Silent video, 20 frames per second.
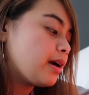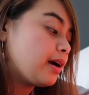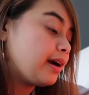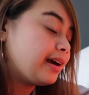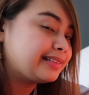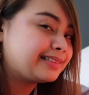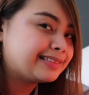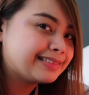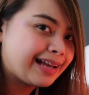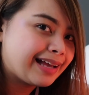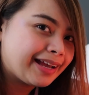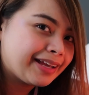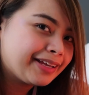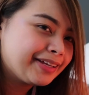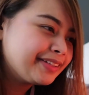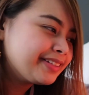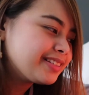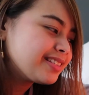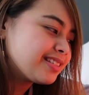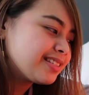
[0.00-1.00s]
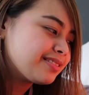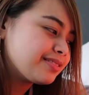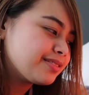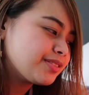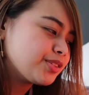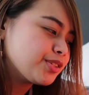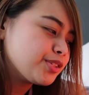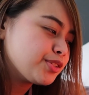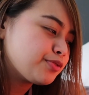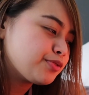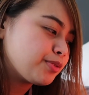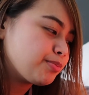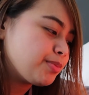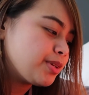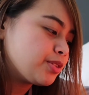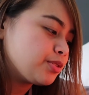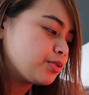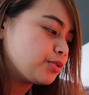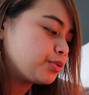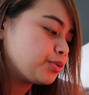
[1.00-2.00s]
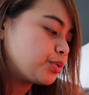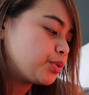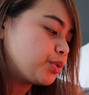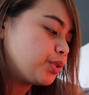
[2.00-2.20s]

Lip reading: at night just for me to,